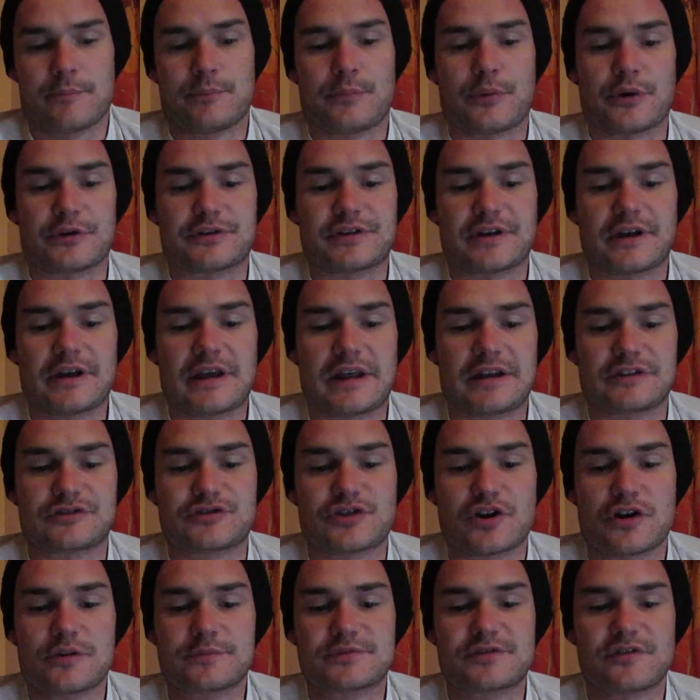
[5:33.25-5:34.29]
But in
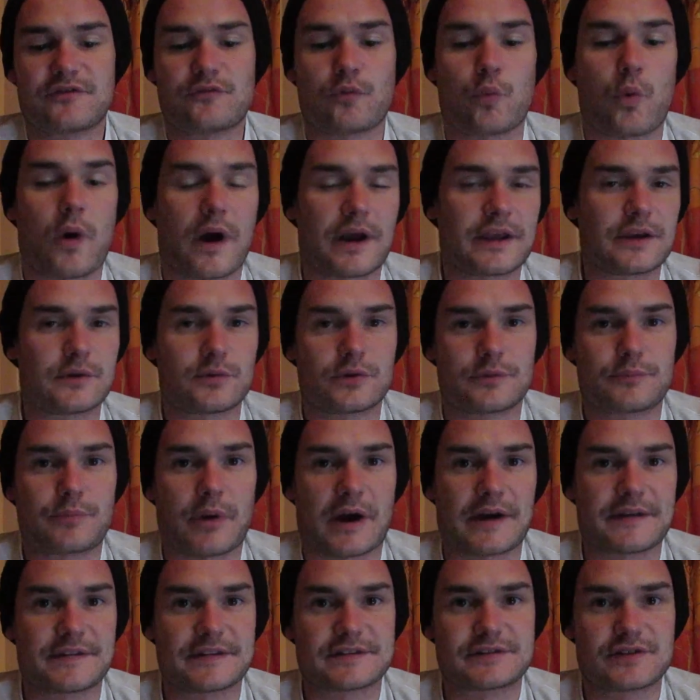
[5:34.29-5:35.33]
terms of why you would
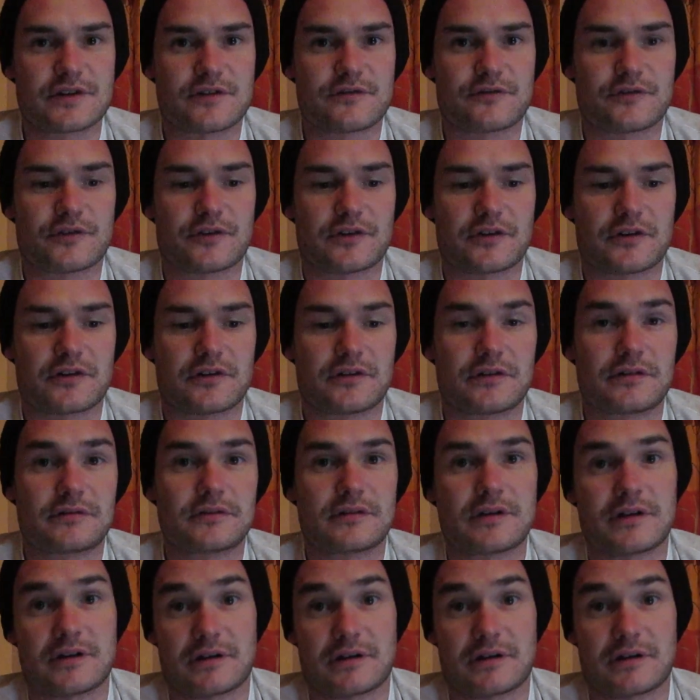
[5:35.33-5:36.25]
buy this over,